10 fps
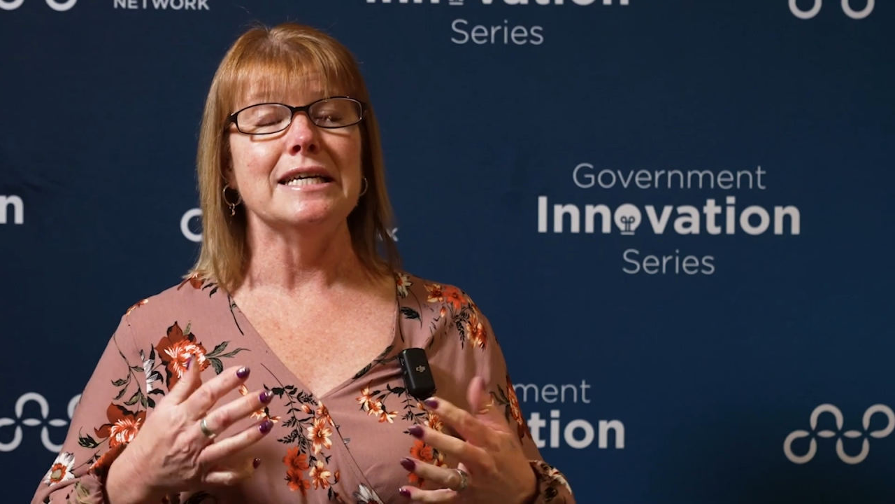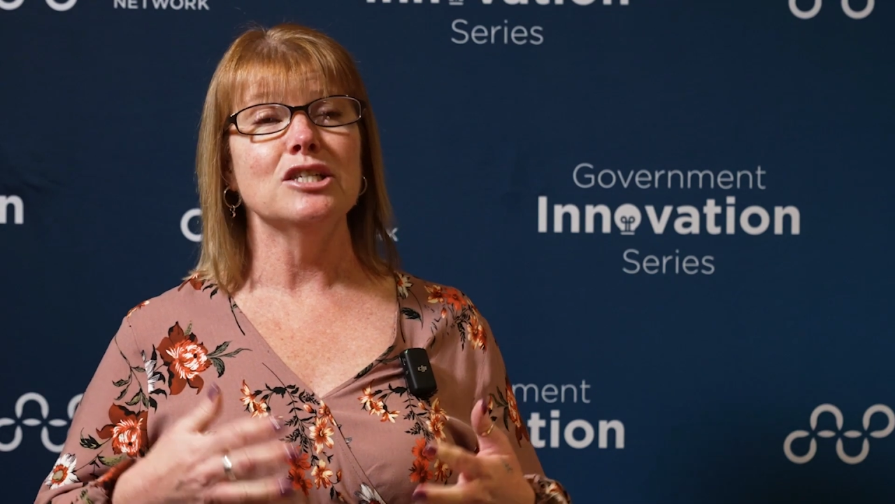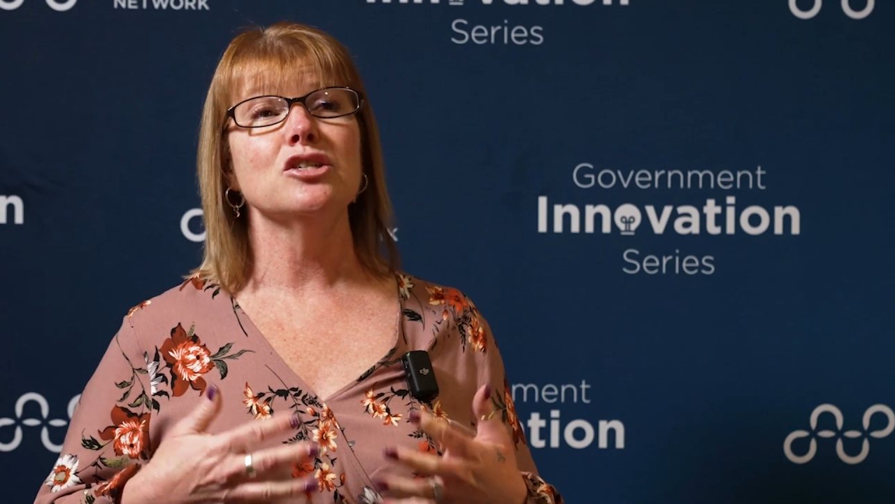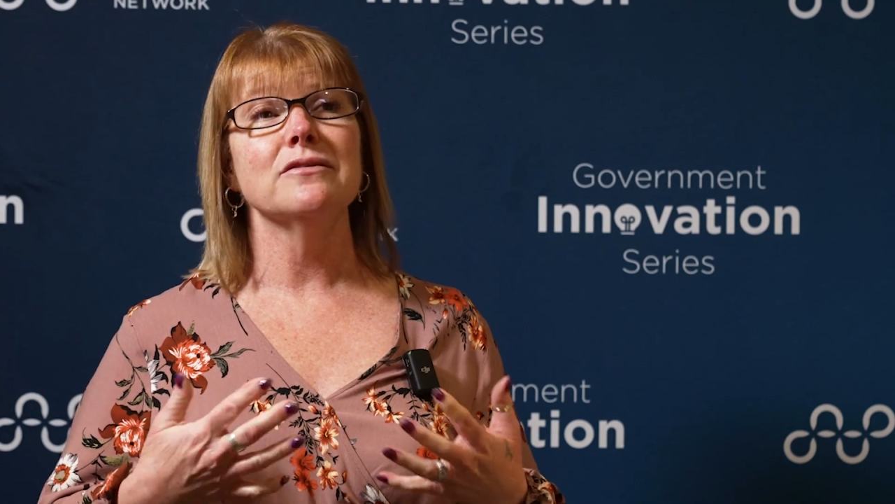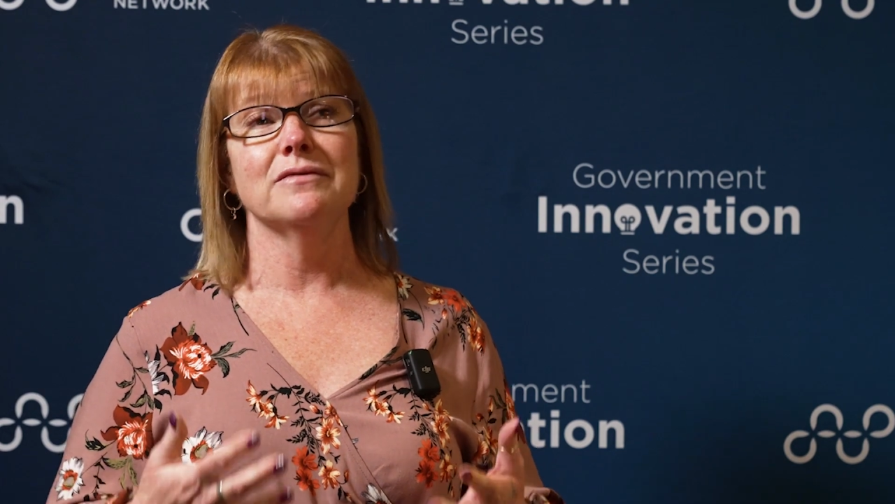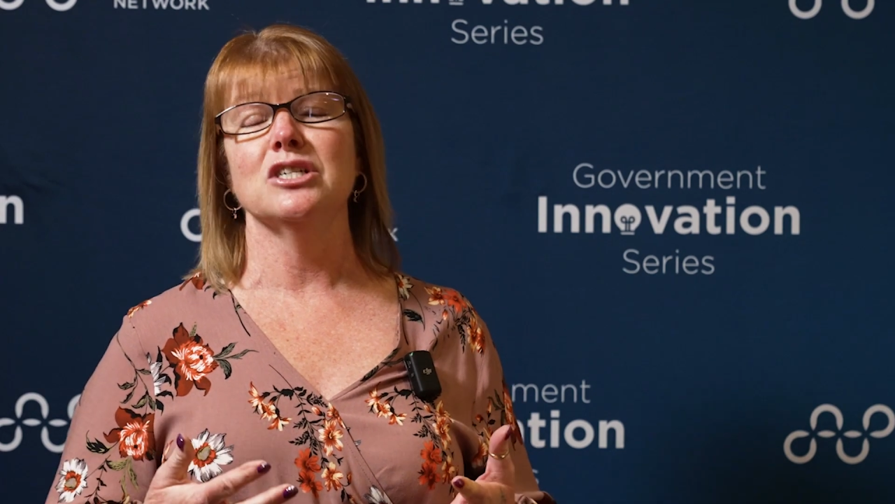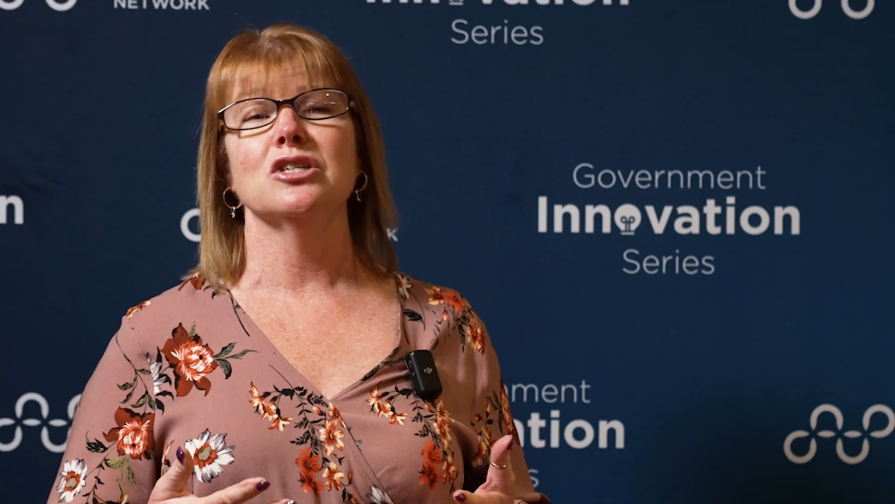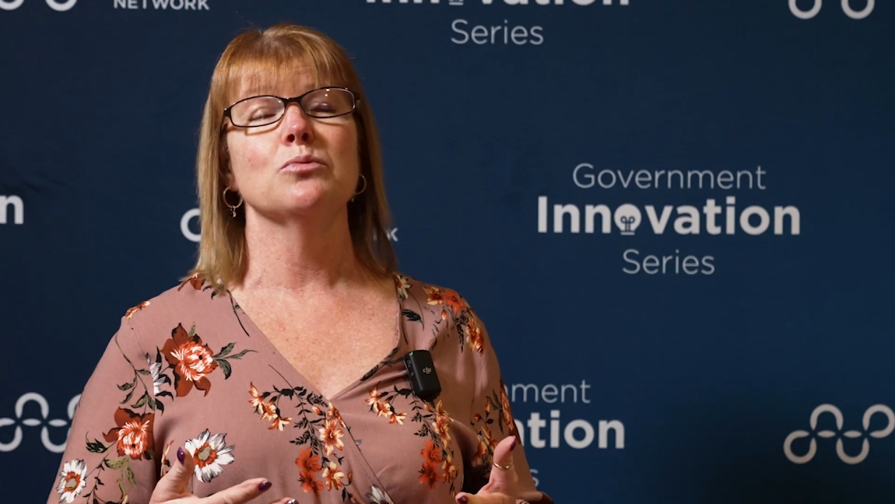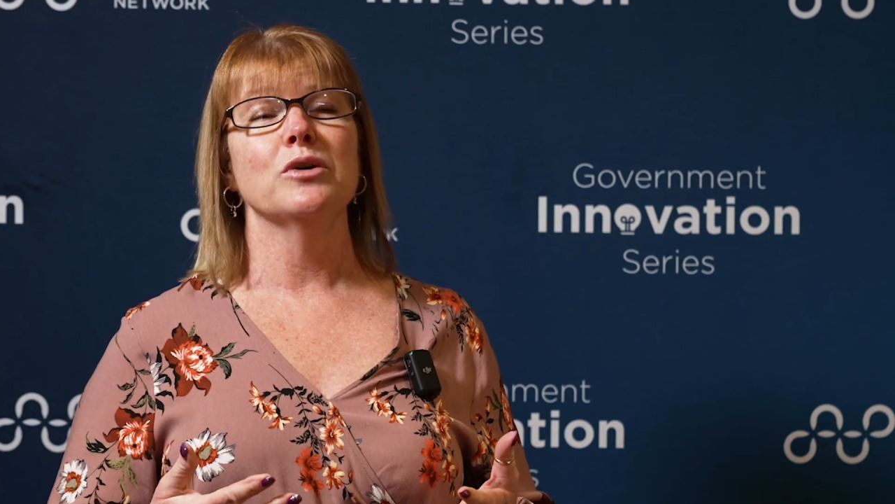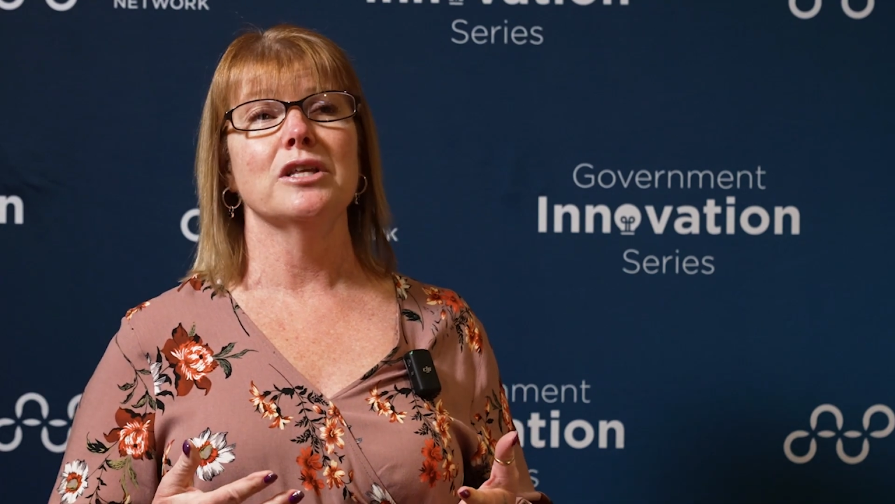each
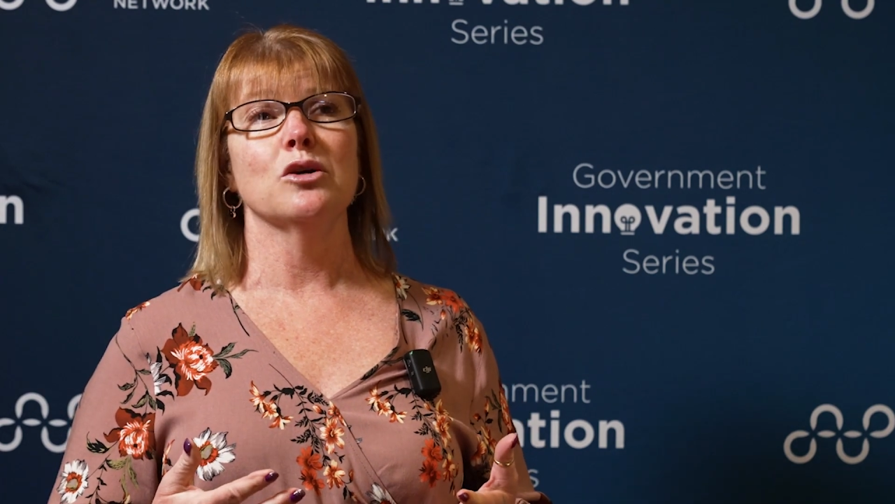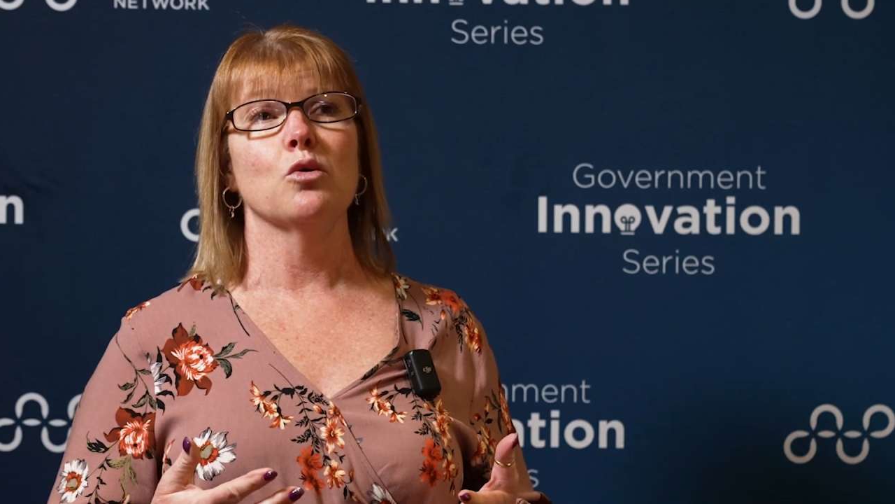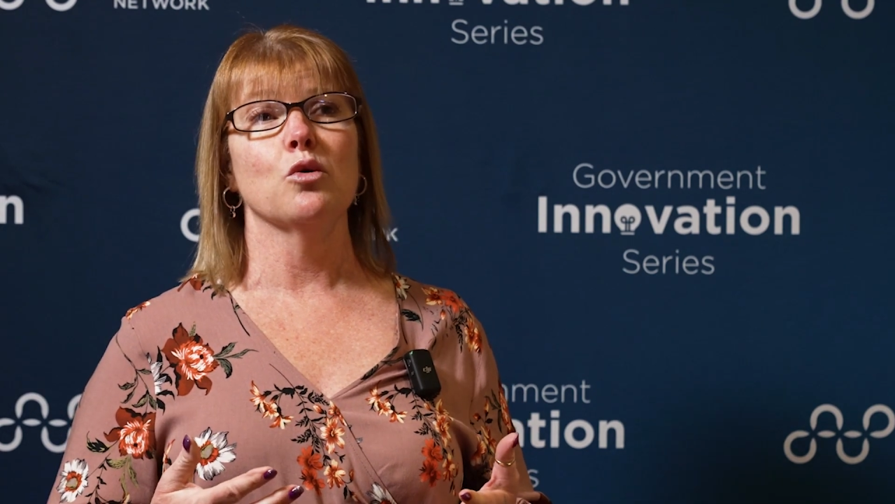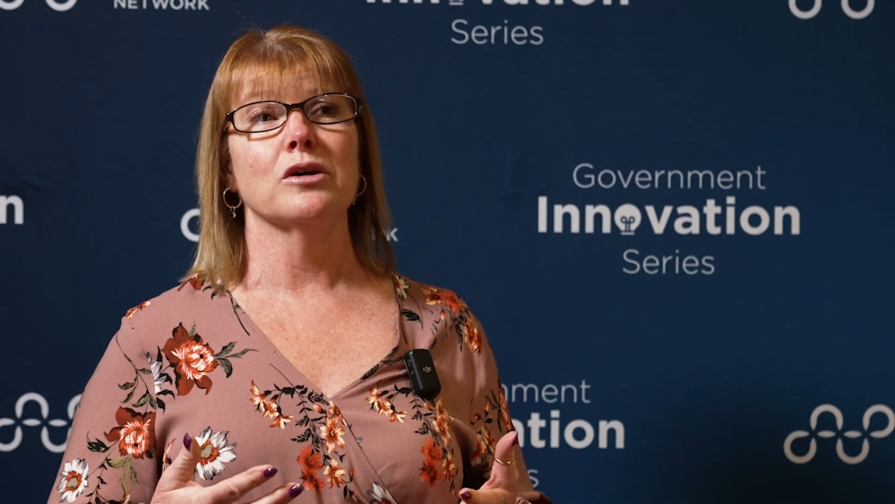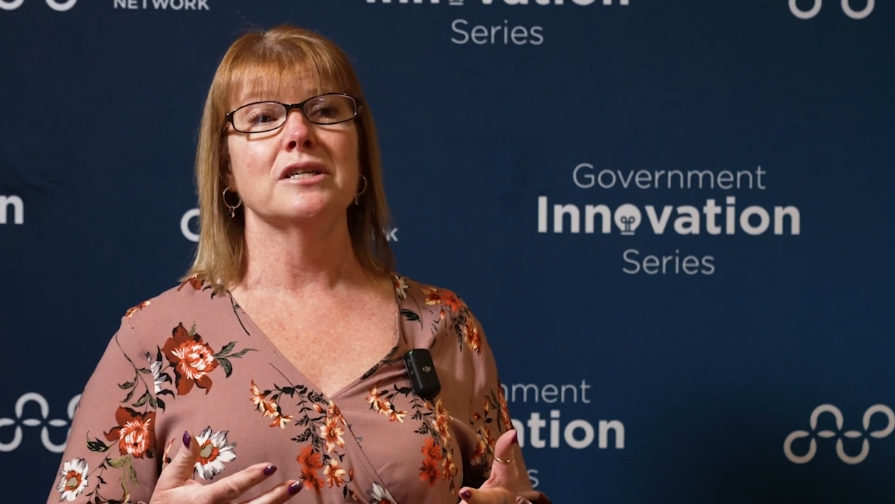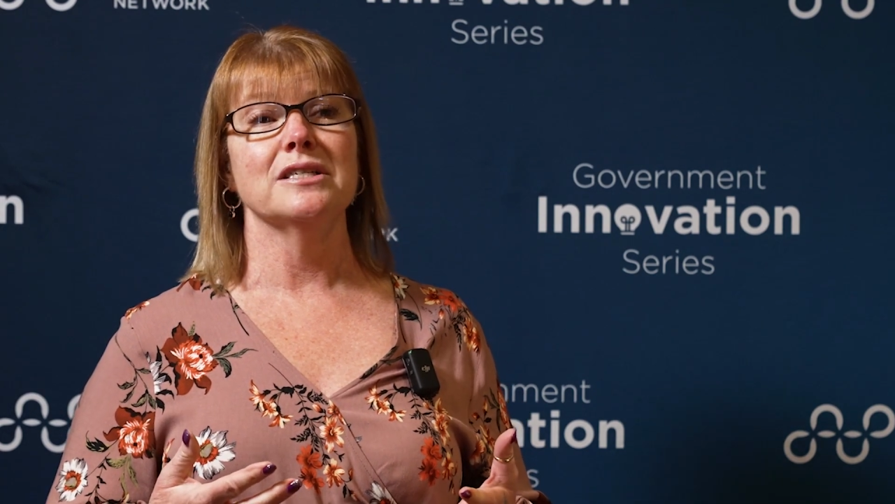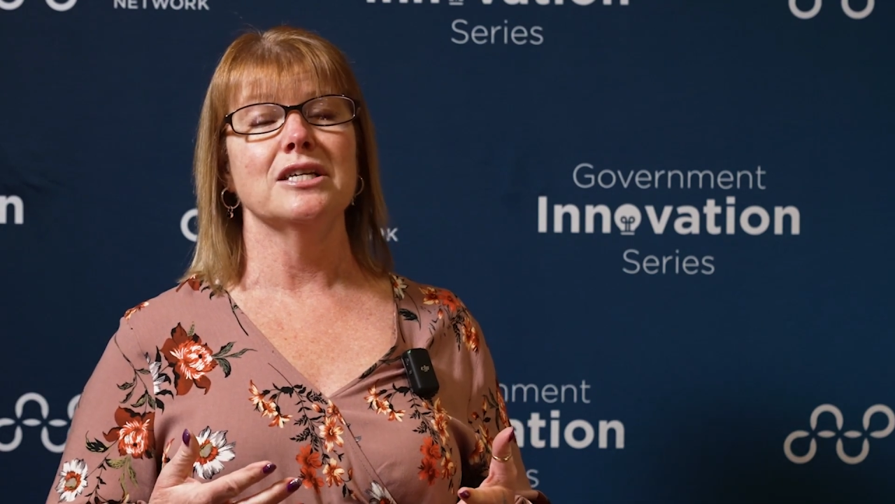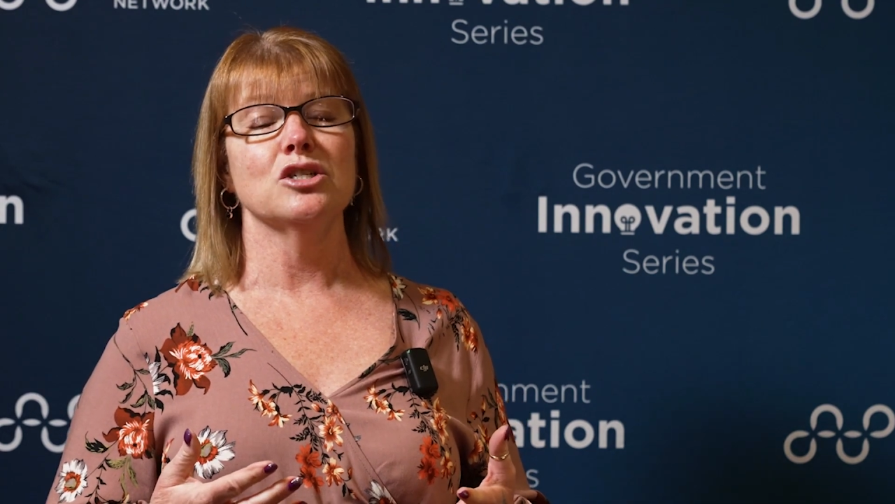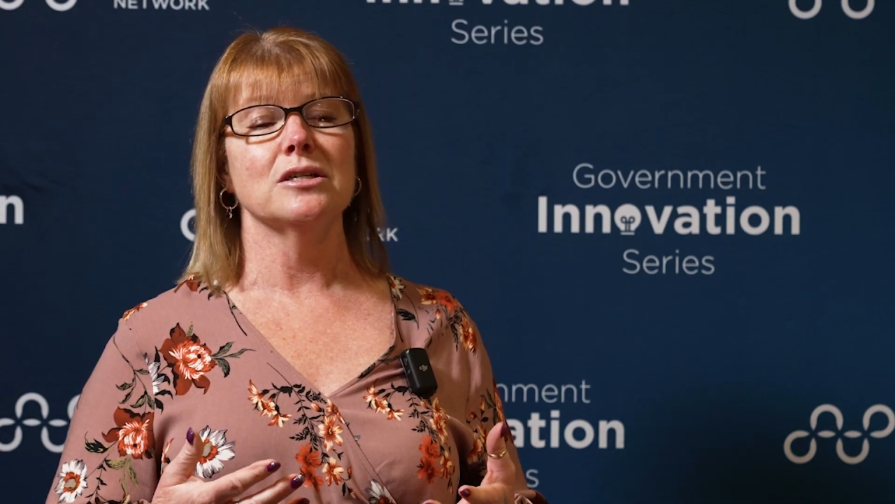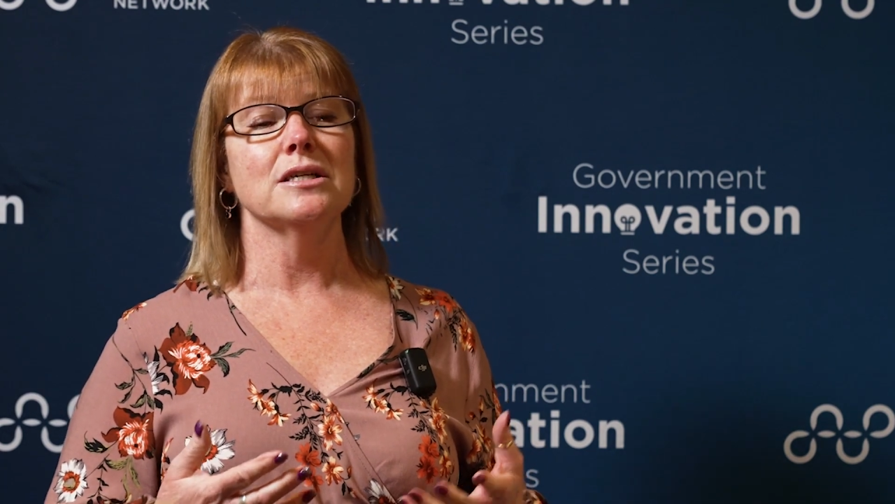division within our
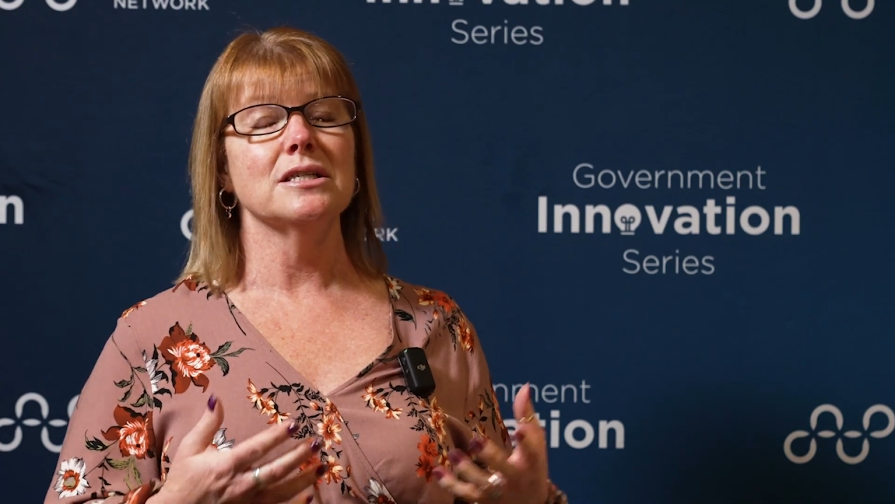organization